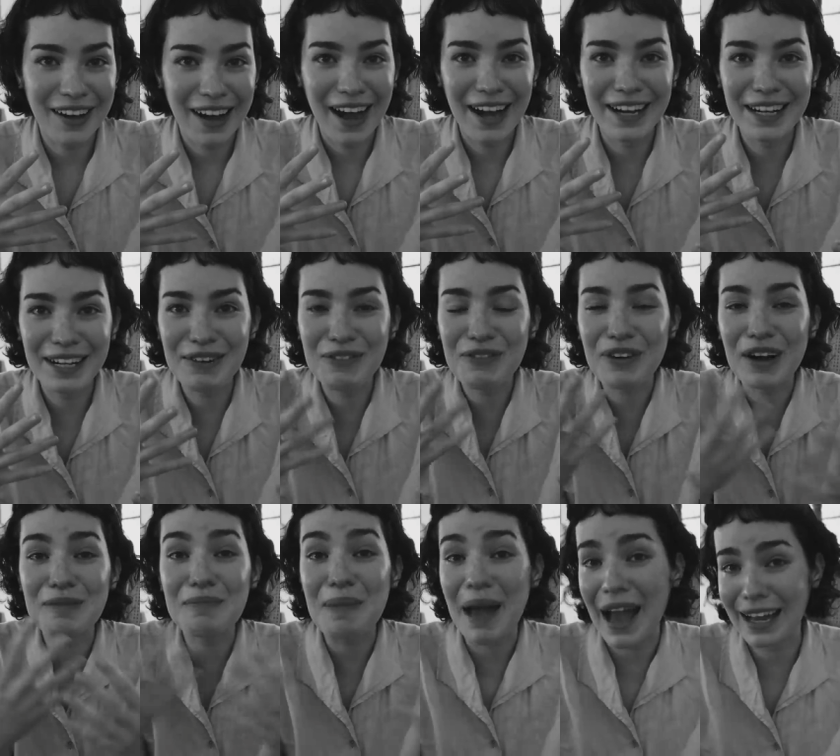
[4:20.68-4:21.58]

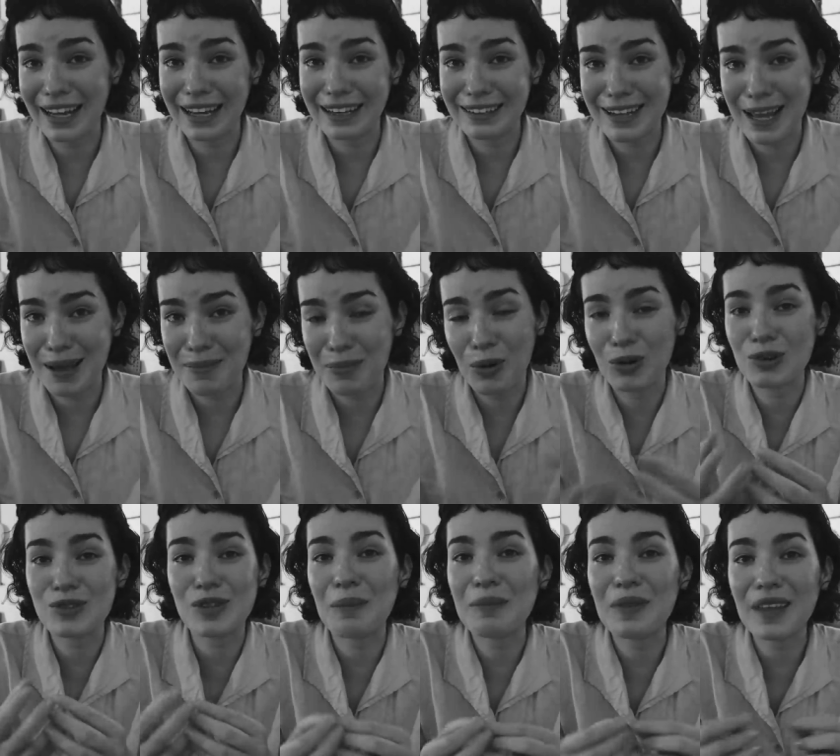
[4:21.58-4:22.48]
packing tape or
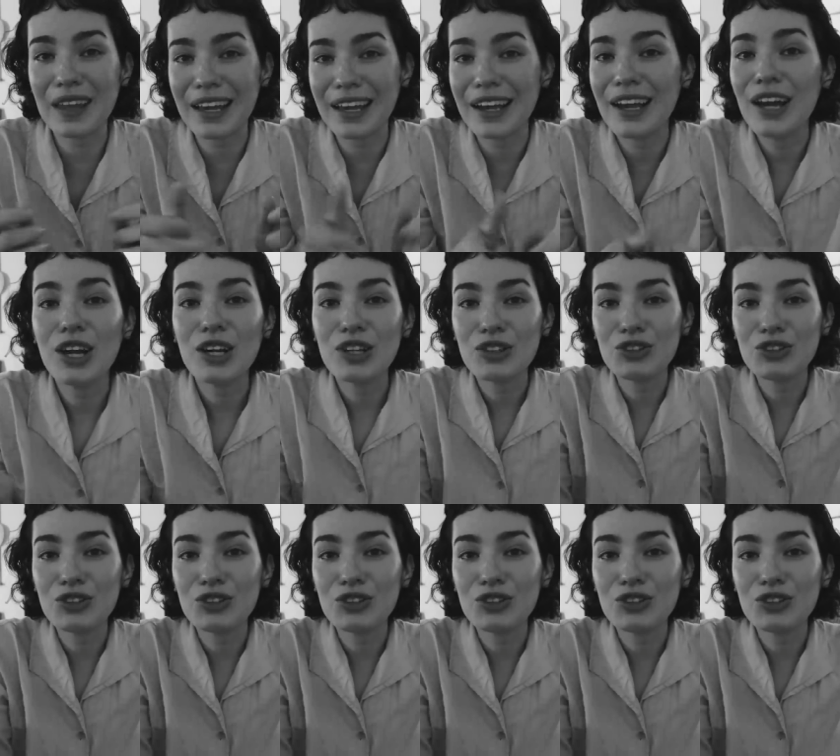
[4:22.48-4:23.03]
something